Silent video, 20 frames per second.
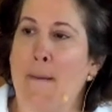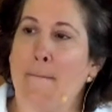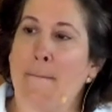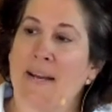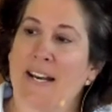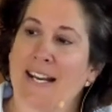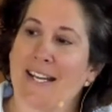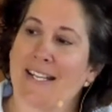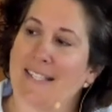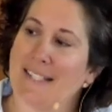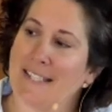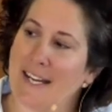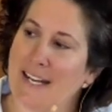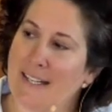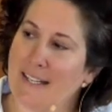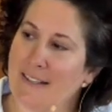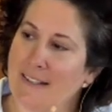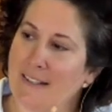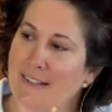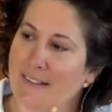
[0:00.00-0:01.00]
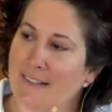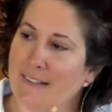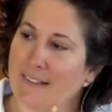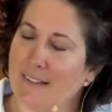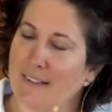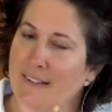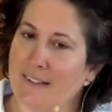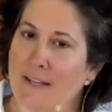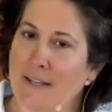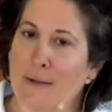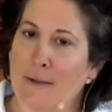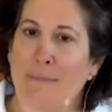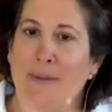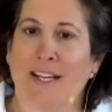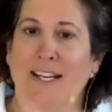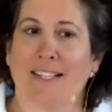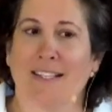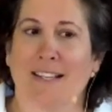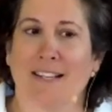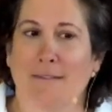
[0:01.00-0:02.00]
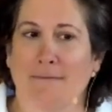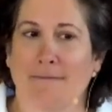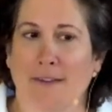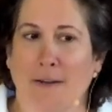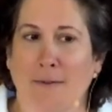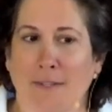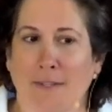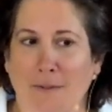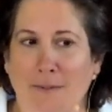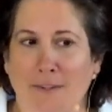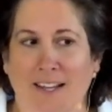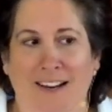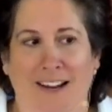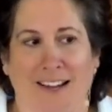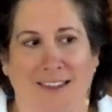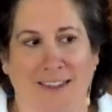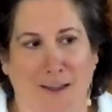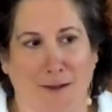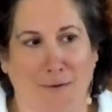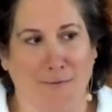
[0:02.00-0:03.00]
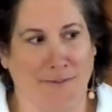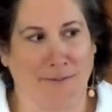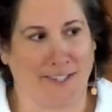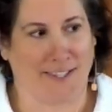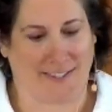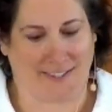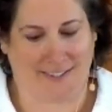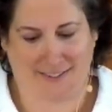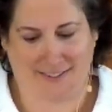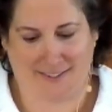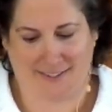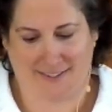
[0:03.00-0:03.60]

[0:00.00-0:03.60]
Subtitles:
but I stayed in it because I found out that I loved it.